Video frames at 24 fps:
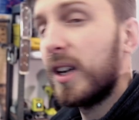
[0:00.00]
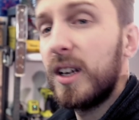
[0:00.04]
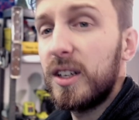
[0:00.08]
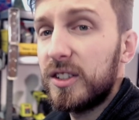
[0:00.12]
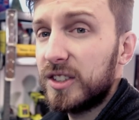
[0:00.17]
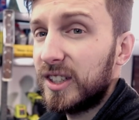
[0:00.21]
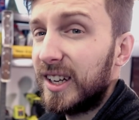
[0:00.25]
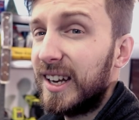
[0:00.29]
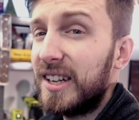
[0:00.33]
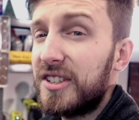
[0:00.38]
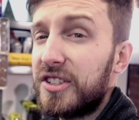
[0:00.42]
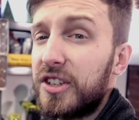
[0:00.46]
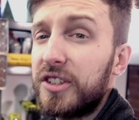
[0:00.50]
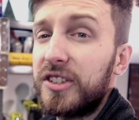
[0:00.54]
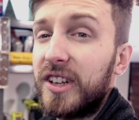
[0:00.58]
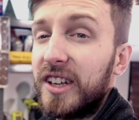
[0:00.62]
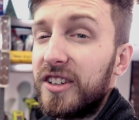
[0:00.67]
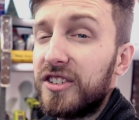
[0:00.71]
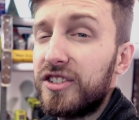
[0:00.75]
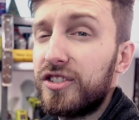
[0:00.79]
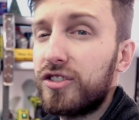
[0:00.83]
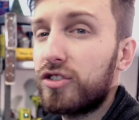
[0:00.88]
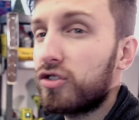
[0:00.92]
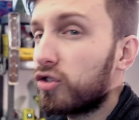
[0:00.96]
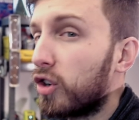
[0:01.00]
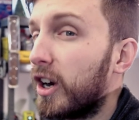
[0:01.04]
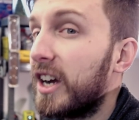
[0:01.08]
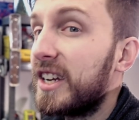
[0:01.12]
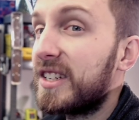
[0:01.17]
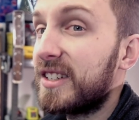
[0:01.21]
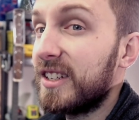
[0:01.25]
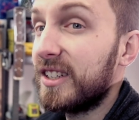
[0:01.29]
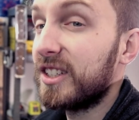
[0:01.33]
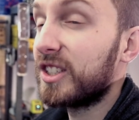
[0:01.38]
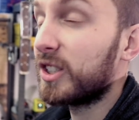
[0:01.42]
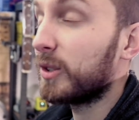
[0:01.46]
So let's just get
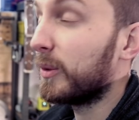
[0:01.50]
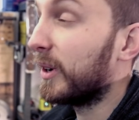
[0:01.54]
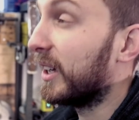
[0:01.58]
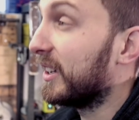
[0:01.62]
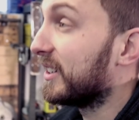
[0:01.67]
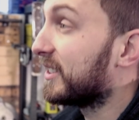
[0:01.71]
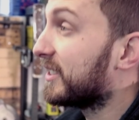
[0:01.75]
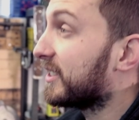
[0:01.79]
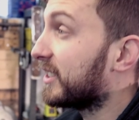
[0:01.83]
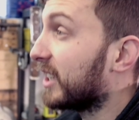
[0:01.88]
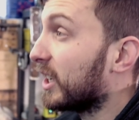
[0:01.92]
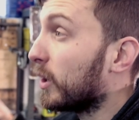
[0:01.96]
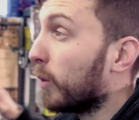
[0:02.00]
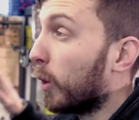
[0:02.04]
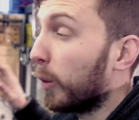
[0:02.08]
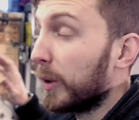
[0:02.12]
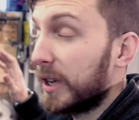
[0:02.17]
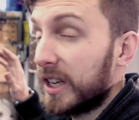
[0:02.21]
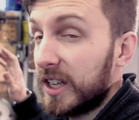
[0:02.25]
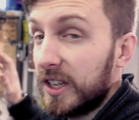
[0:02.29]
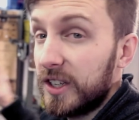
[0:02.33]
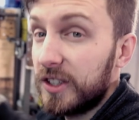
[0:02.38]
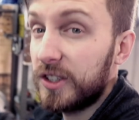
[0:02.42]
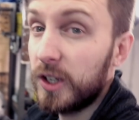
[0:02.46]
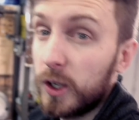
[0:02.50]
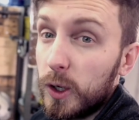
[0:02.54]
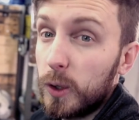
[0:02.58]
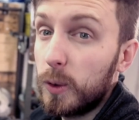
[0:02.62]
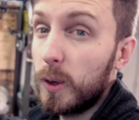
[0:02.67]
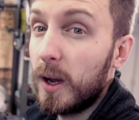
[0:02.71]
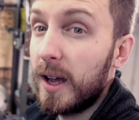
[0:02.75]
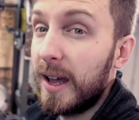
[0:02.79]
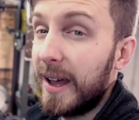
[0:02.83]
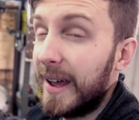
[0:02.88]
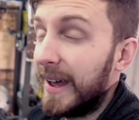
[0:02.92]
straight into it and see what we can do.